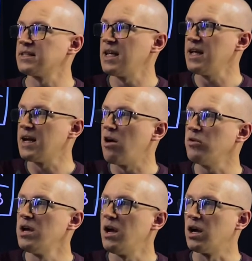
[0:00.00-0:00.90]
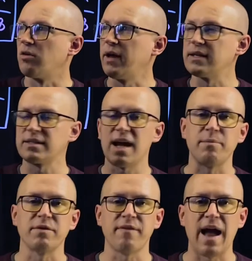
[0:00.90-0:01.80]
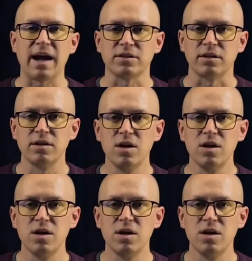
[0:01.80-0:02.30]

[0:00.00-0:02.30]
take out a greatest common factor.